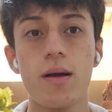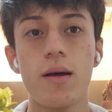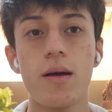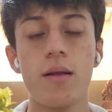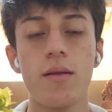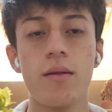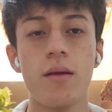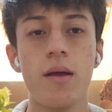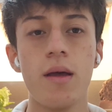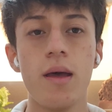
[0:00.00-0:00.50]

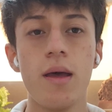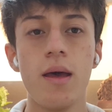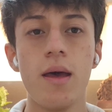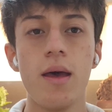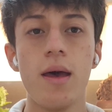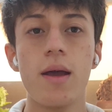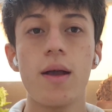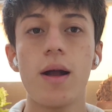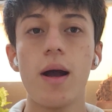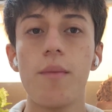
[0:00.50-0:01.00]
health
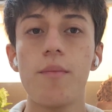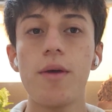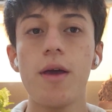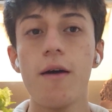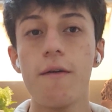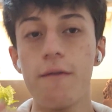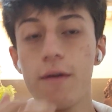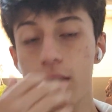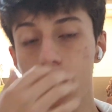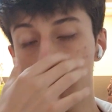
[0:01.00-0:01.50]
can be
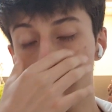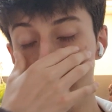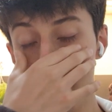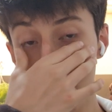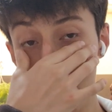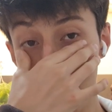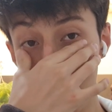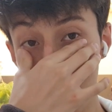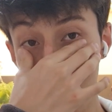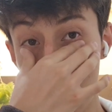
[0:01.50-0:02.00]
affected
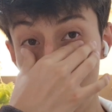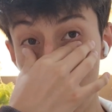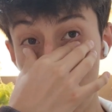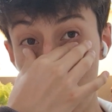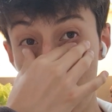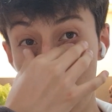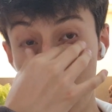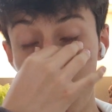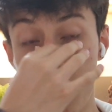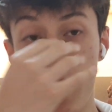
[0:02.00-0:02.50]

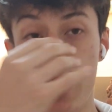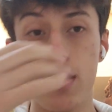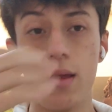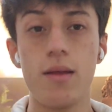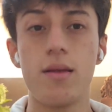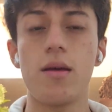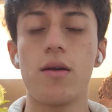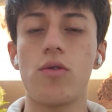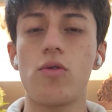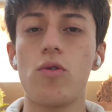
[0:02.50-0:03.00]
by the
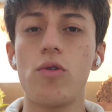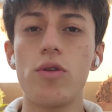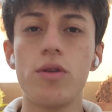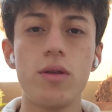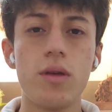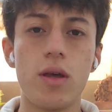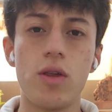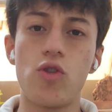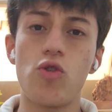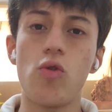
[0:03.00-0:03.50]

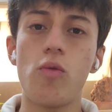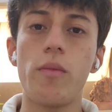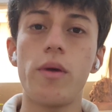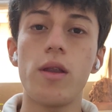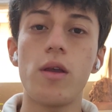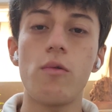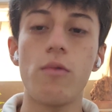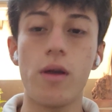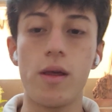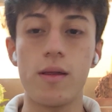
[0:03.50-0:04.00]
technology in so
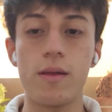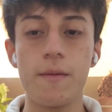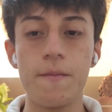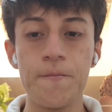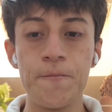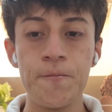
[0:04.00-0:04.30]
many ways.